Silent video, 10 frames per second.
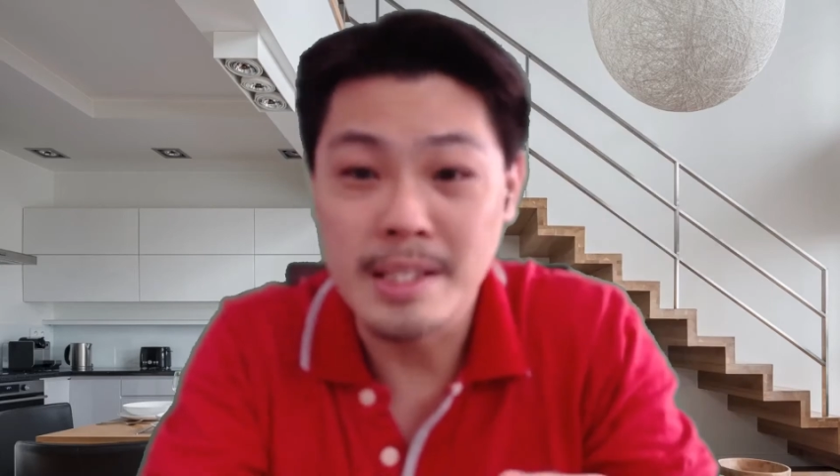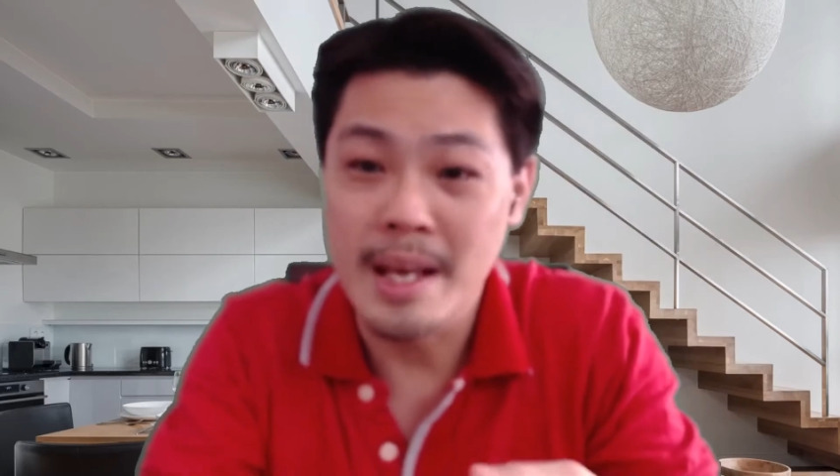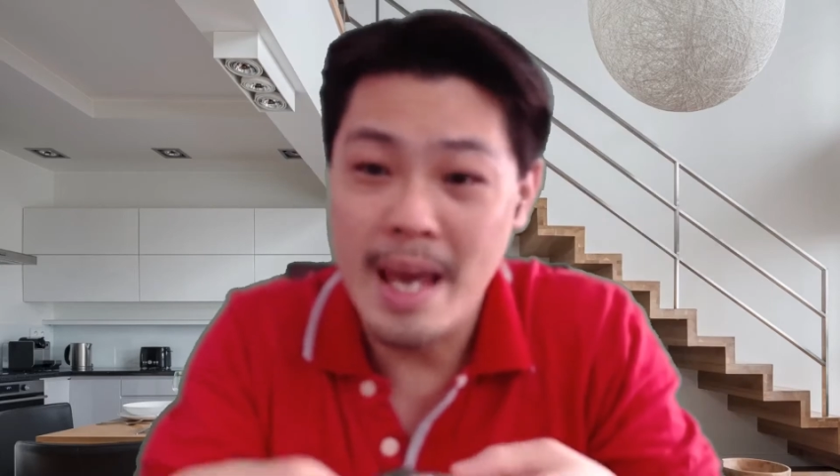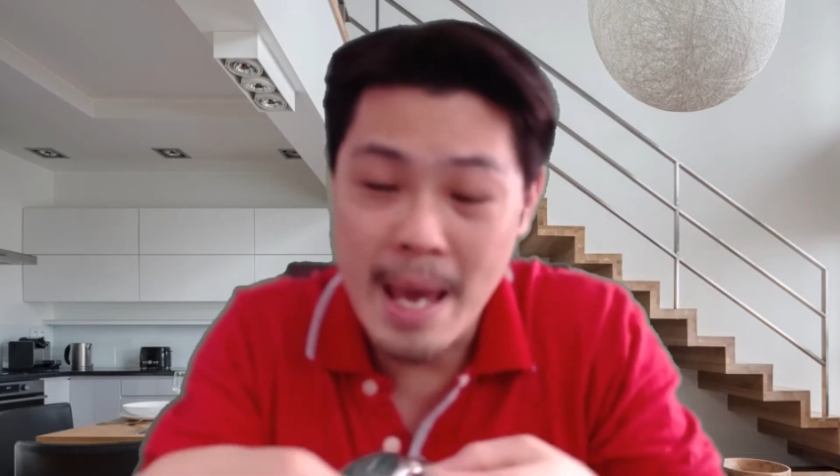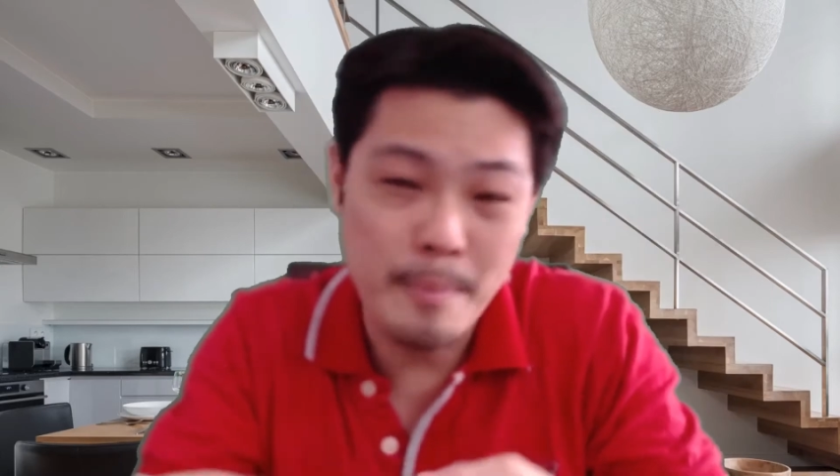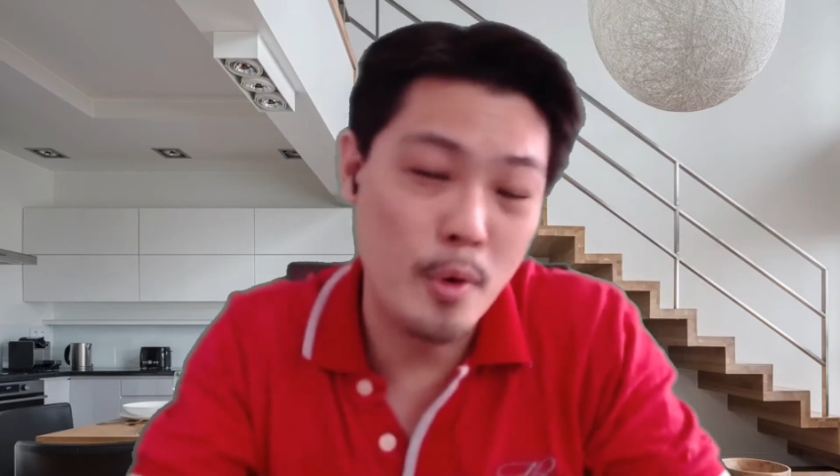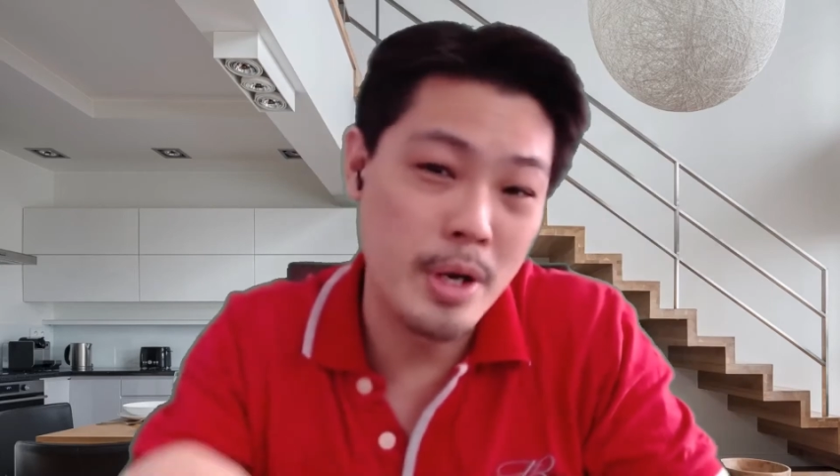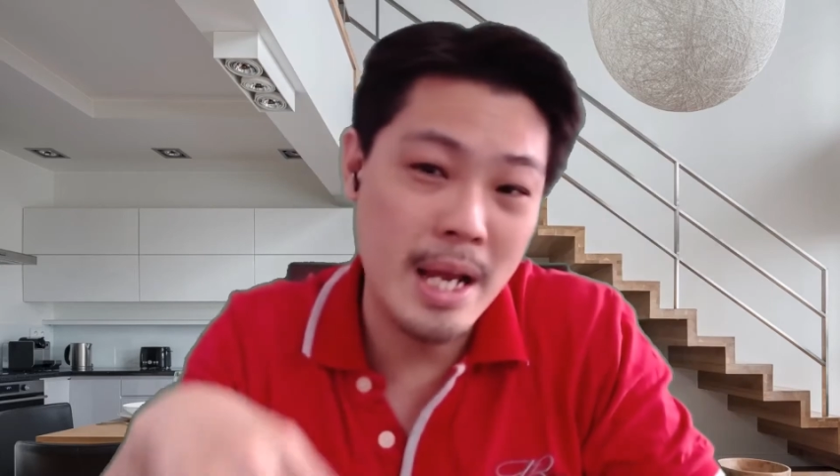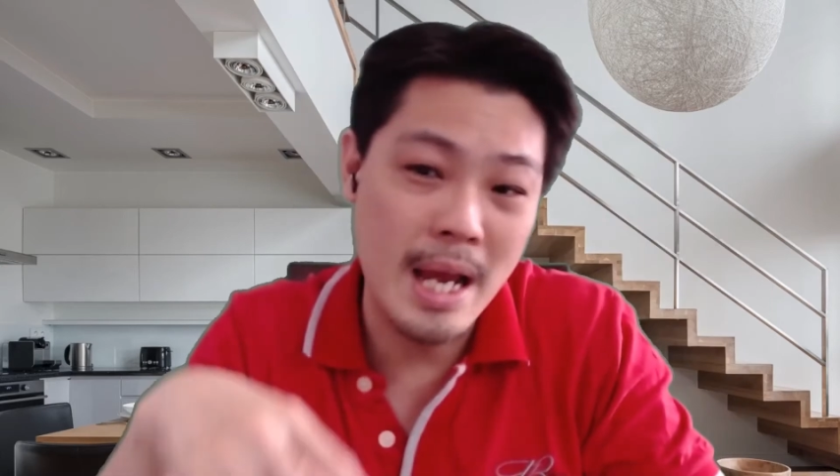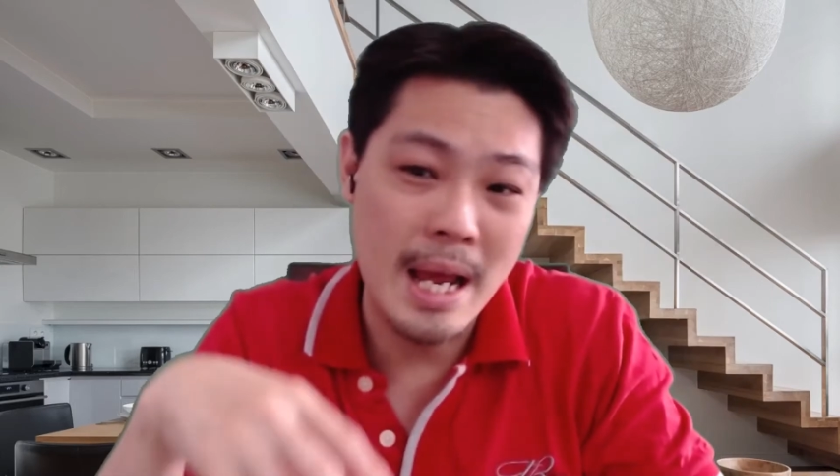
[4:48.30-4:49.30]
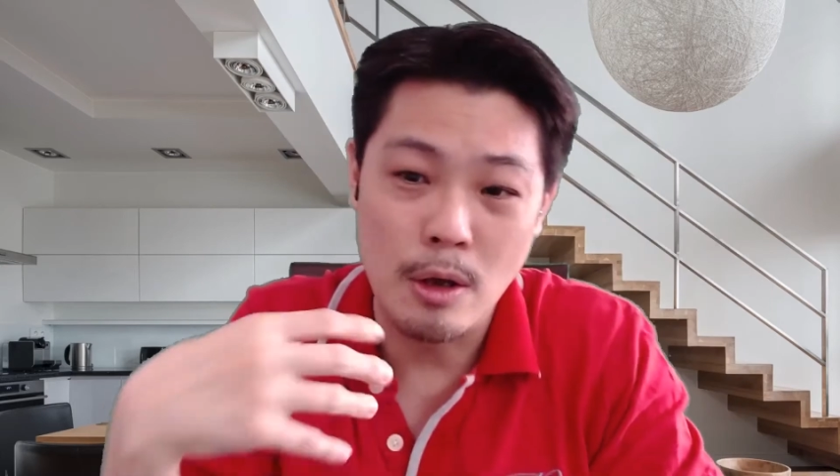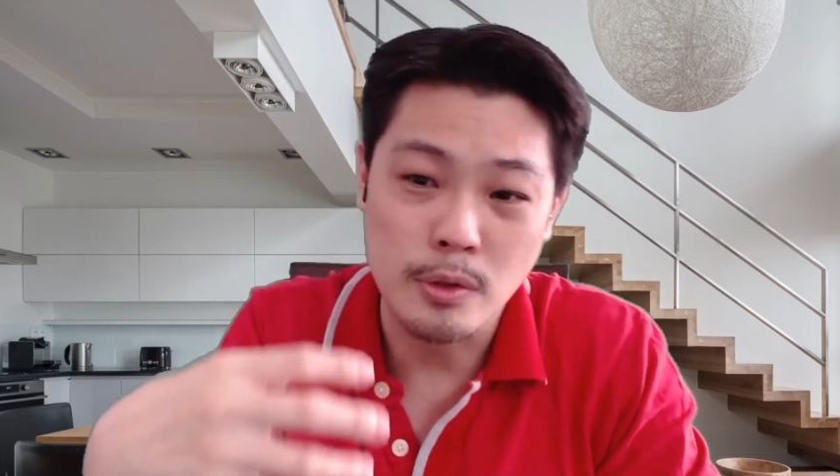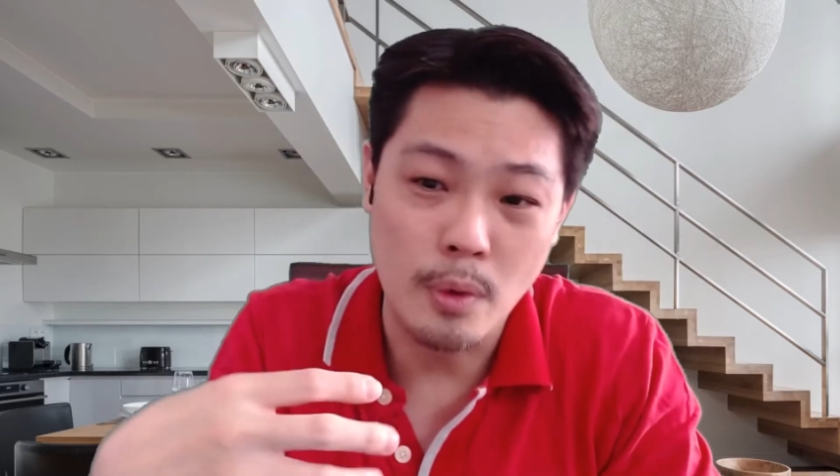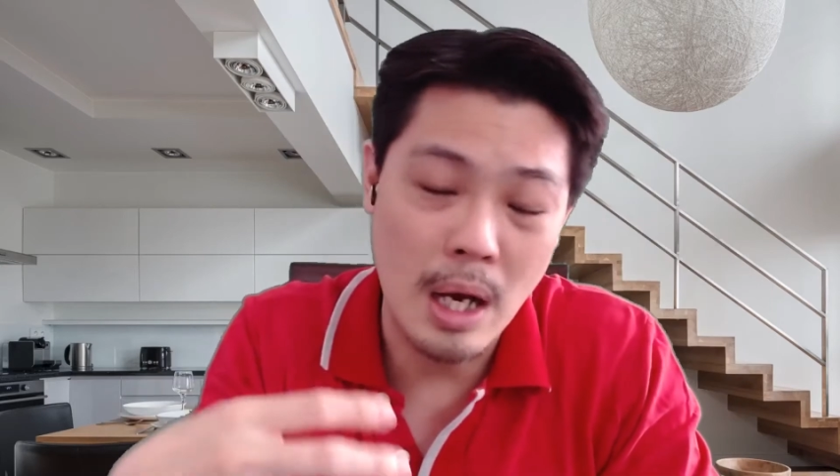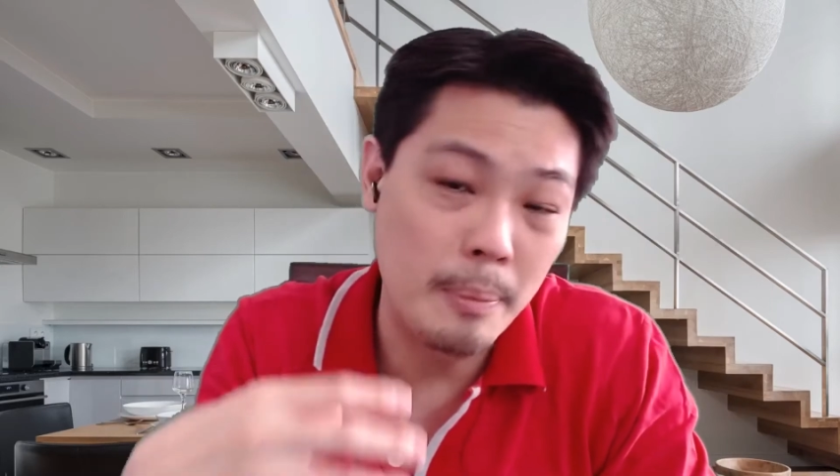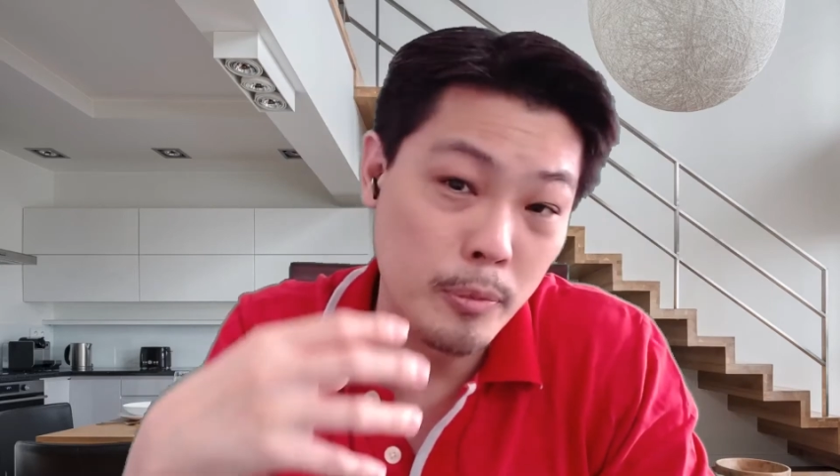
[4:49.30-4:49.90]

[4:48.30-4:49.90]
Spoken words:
the app only allows for up